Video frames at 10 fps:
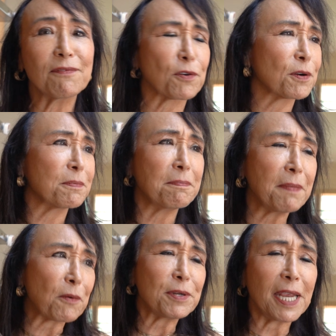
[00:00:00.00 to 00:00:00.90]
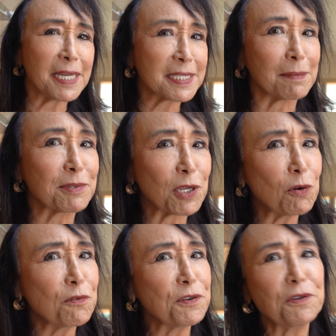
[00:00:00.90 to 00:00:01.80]
for marinating some
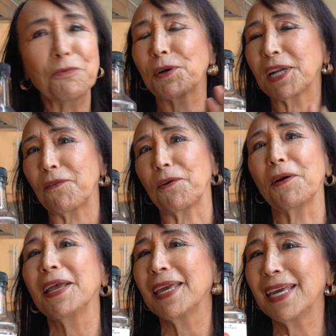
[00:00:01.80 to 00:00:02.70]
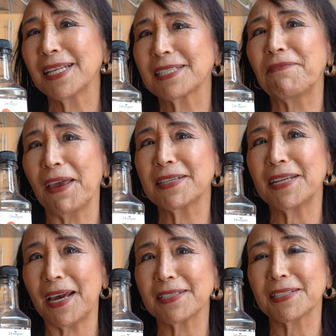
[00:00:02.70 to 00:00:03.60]
tofu, whatever. It's
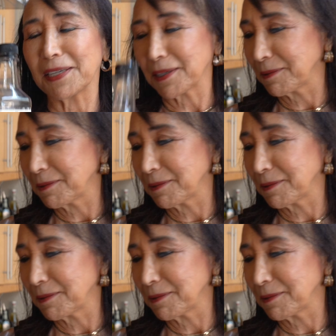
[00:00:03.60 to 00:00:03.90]
fantastic.